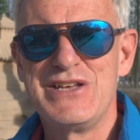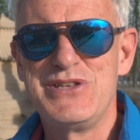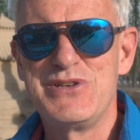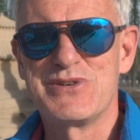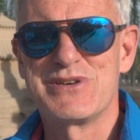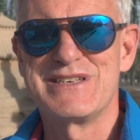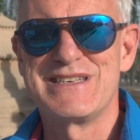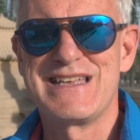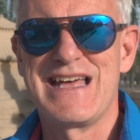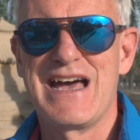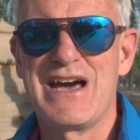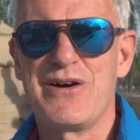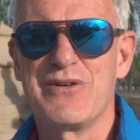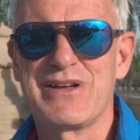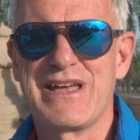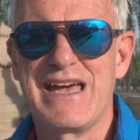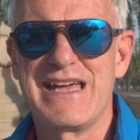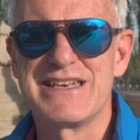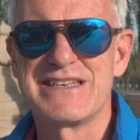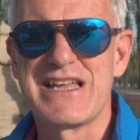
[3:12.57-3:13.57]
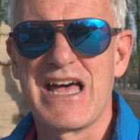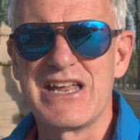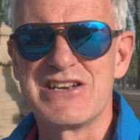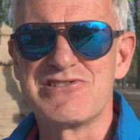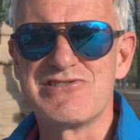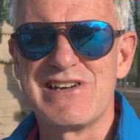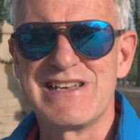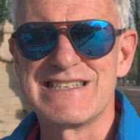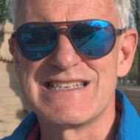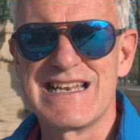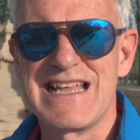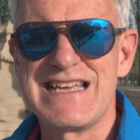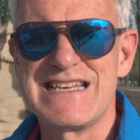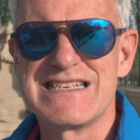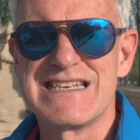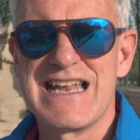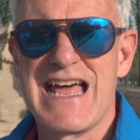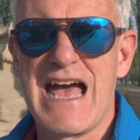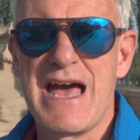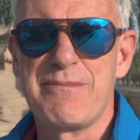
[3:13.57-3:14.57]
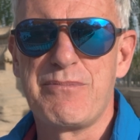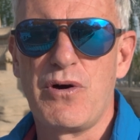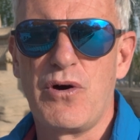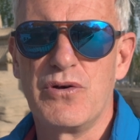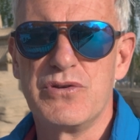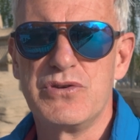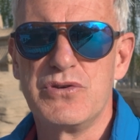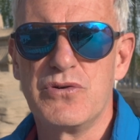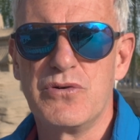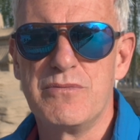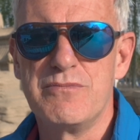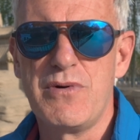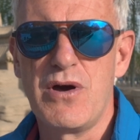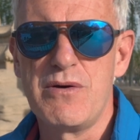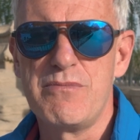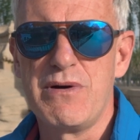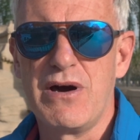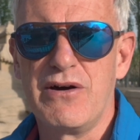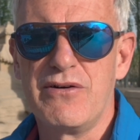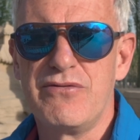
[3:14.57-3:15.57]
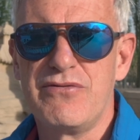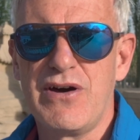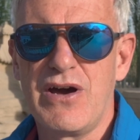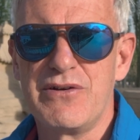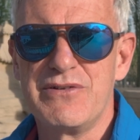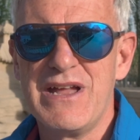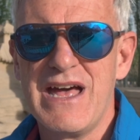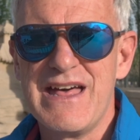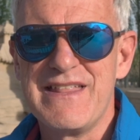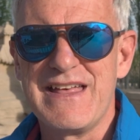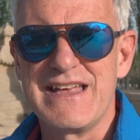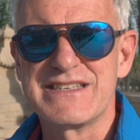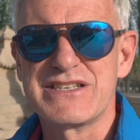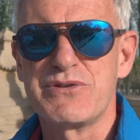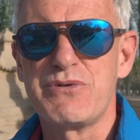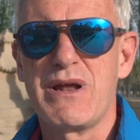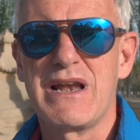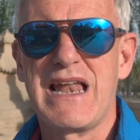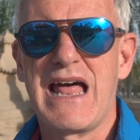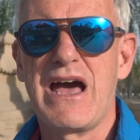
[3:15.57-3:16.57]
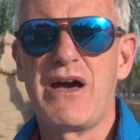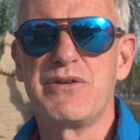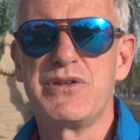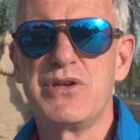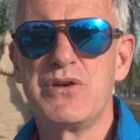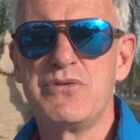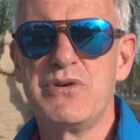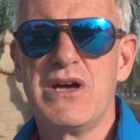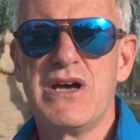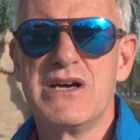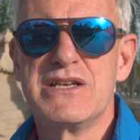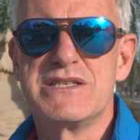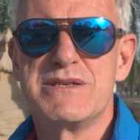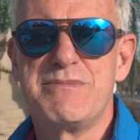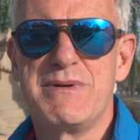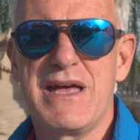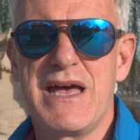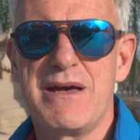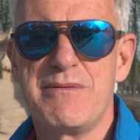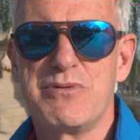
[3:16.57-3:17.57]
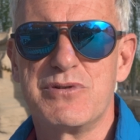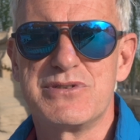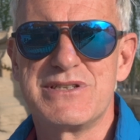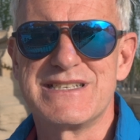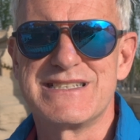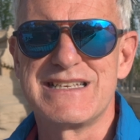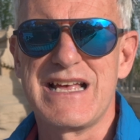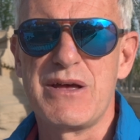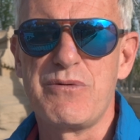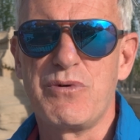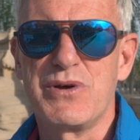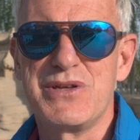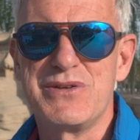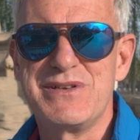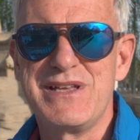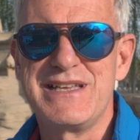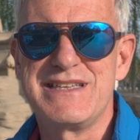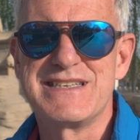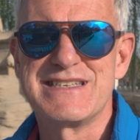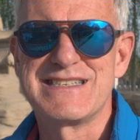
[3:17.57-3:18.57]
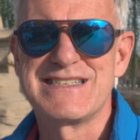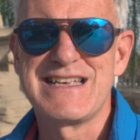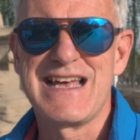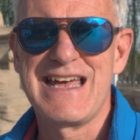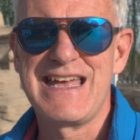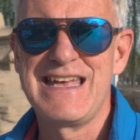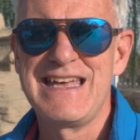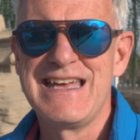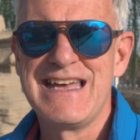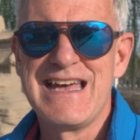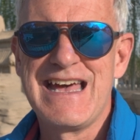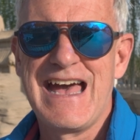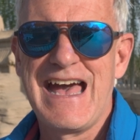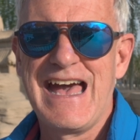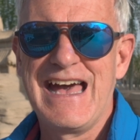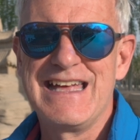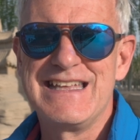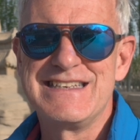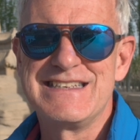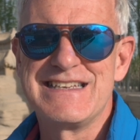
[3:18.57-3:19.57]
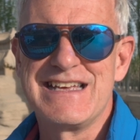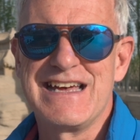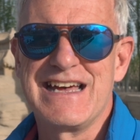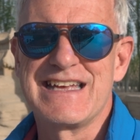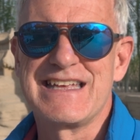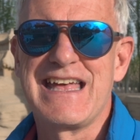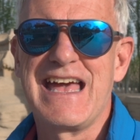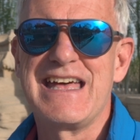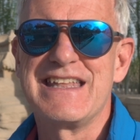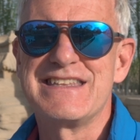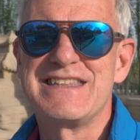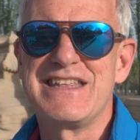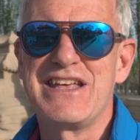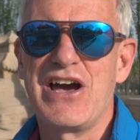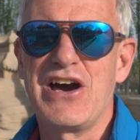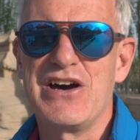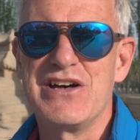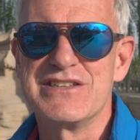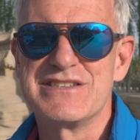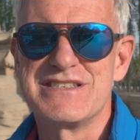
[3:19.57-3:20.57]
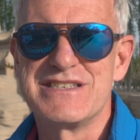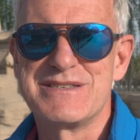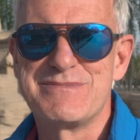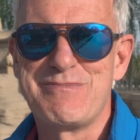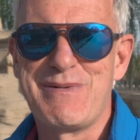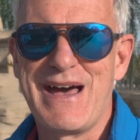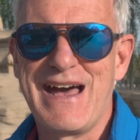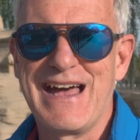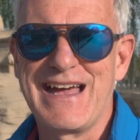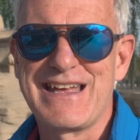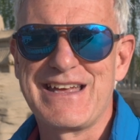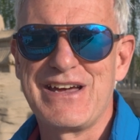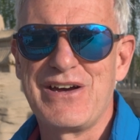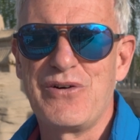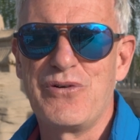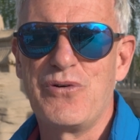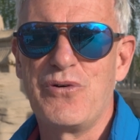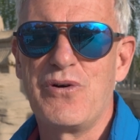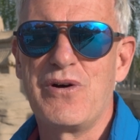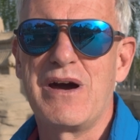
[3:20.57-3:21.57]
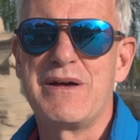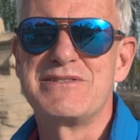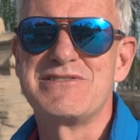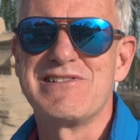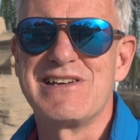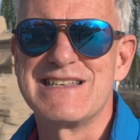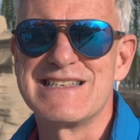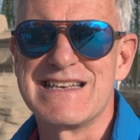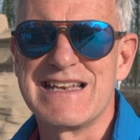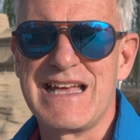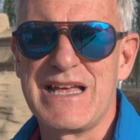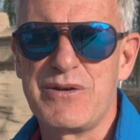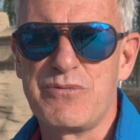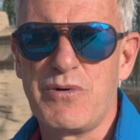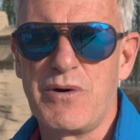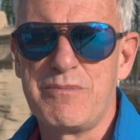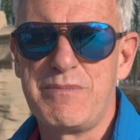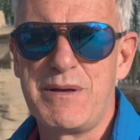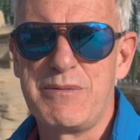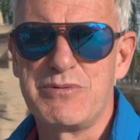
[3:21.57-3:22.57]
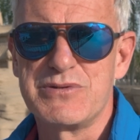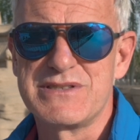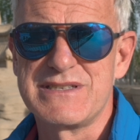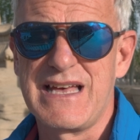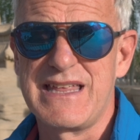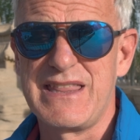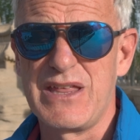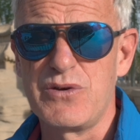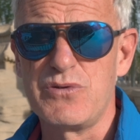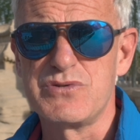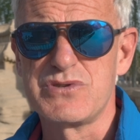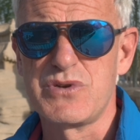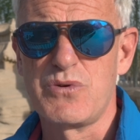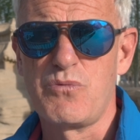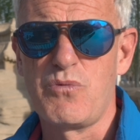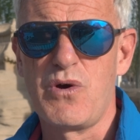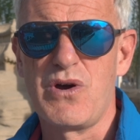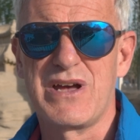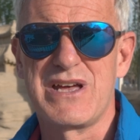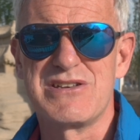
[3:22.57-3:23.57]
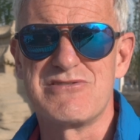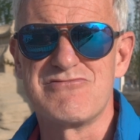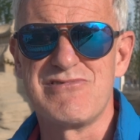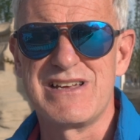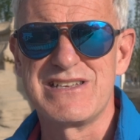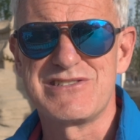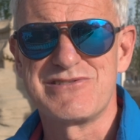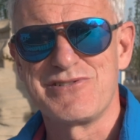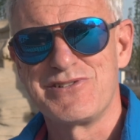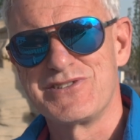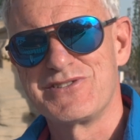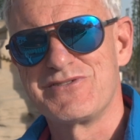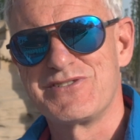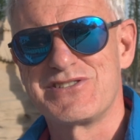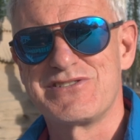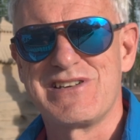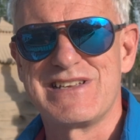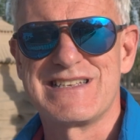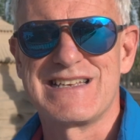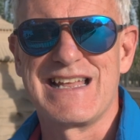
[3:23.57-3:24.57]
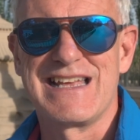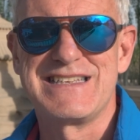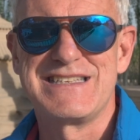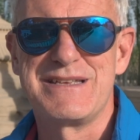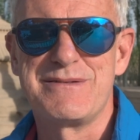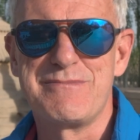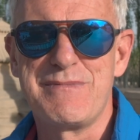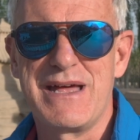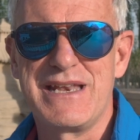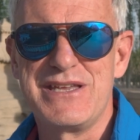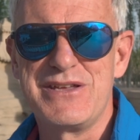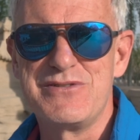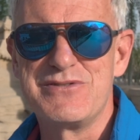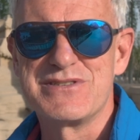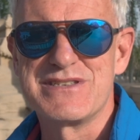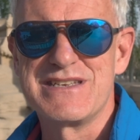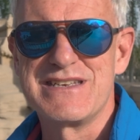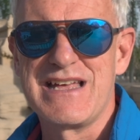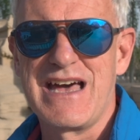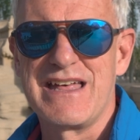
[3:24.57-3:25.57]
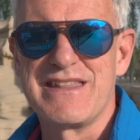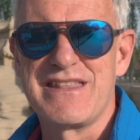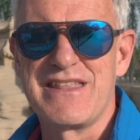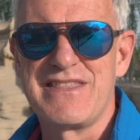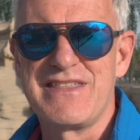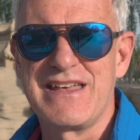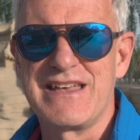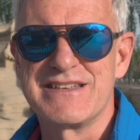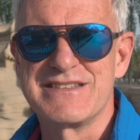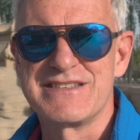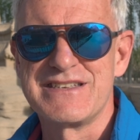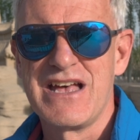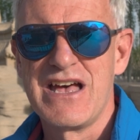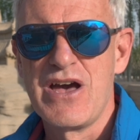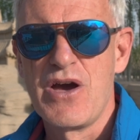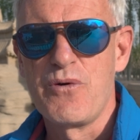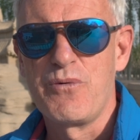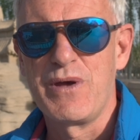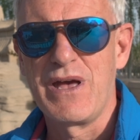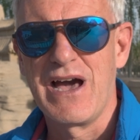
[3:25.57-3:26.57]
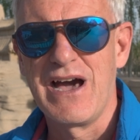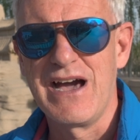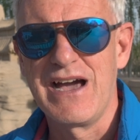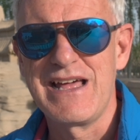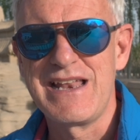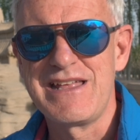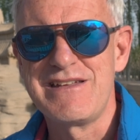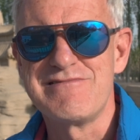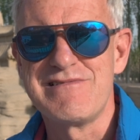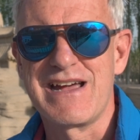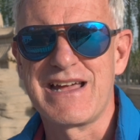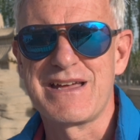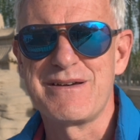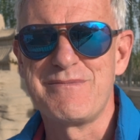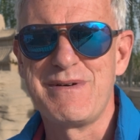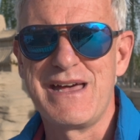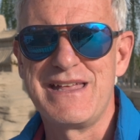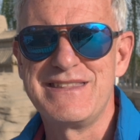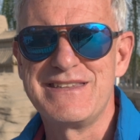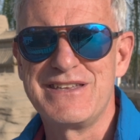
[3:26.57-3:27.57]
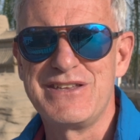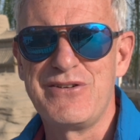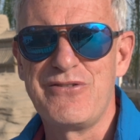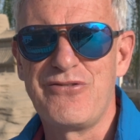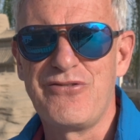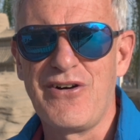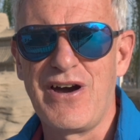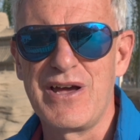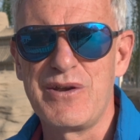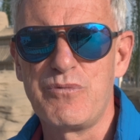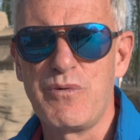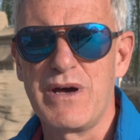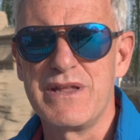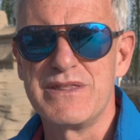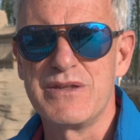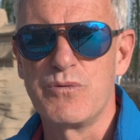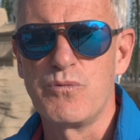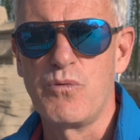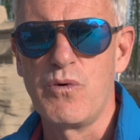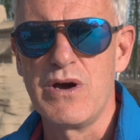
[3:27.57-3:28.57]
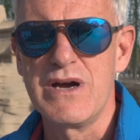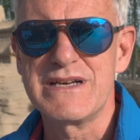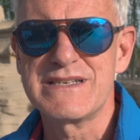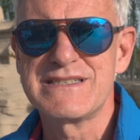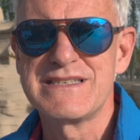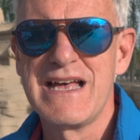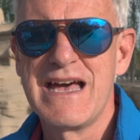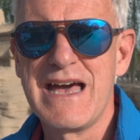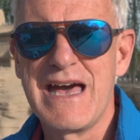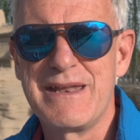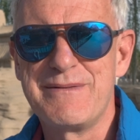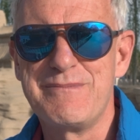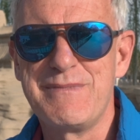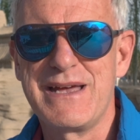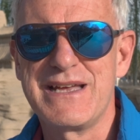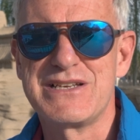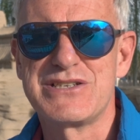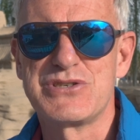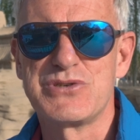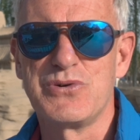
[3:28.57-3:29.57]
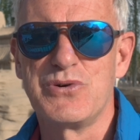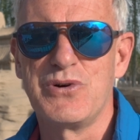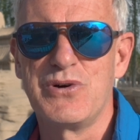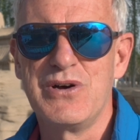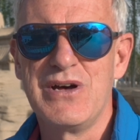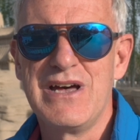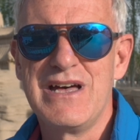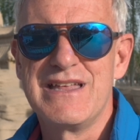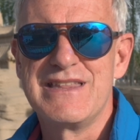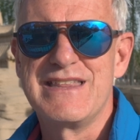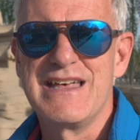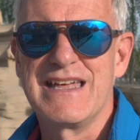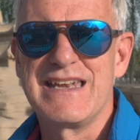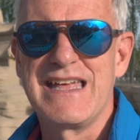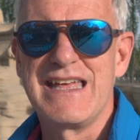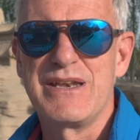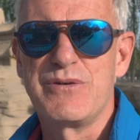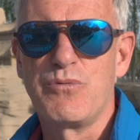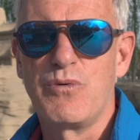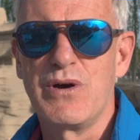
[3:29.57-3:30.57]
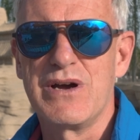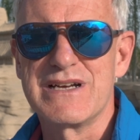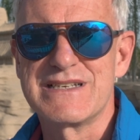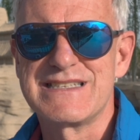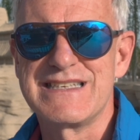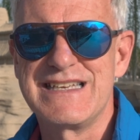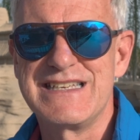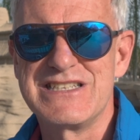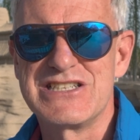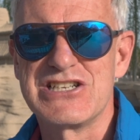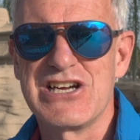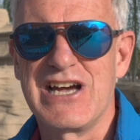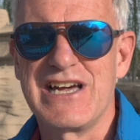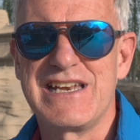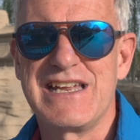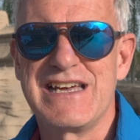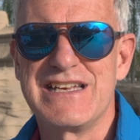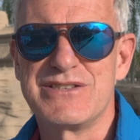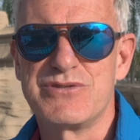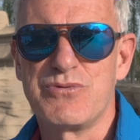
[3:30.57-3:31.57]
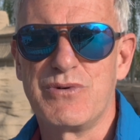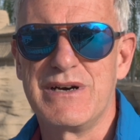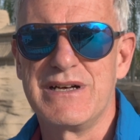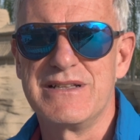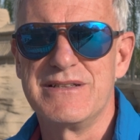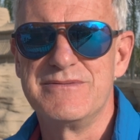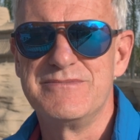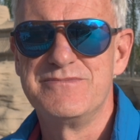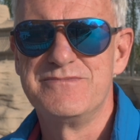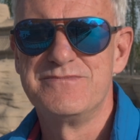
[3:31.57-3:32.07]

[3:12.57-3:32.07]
you can now get a translation app on your mobile phone. That's going to allow you to be able to say what you need to say and get the answers back or translate what people say. They also work in restaurants for translating menus and other things. We highly recommend that you find one that works and make sure that it works in China as well.